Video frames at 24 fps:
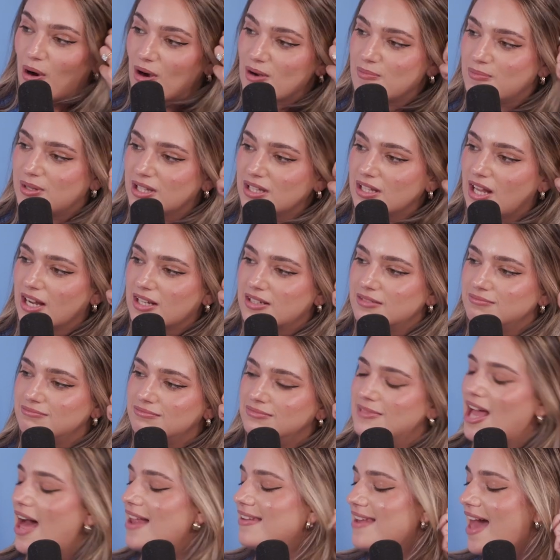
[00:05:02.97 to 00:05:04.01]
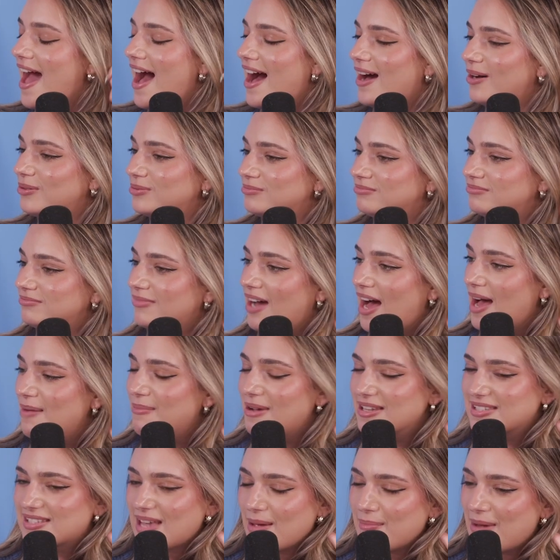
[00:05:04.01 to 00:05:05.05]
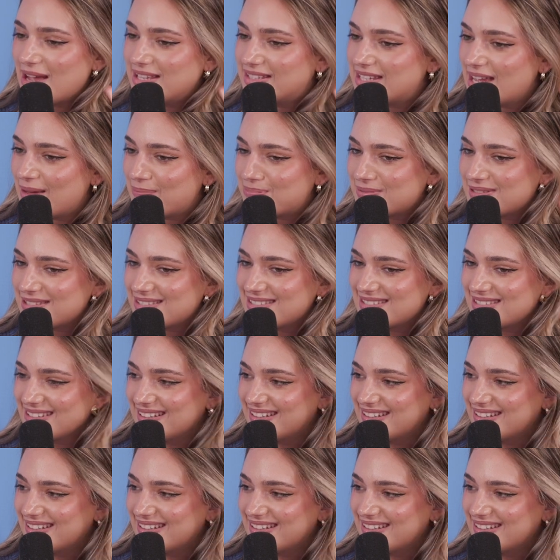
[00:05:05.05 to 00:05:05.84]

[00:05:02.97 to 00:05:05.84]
Martin being like, not now. I must get my dips.